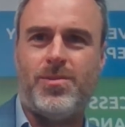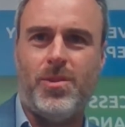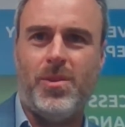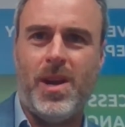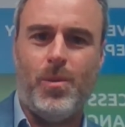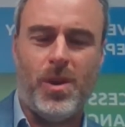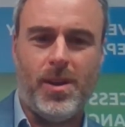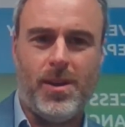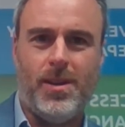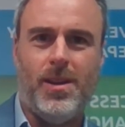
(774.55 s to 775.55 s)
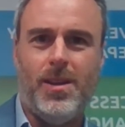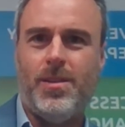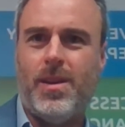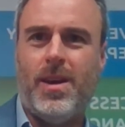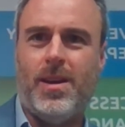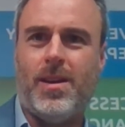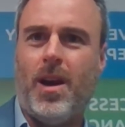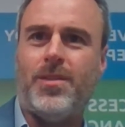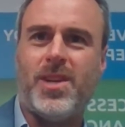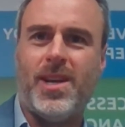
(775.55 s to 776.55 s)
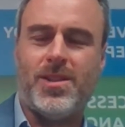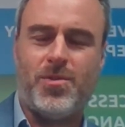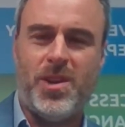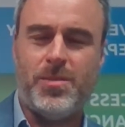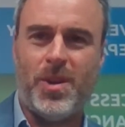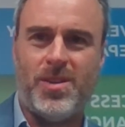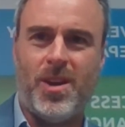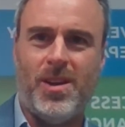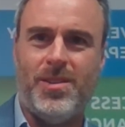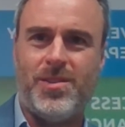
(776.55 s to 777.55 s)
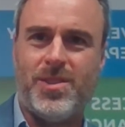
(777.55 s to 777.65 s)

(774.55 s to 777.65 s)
through network contacts, through Enterprise Ireland.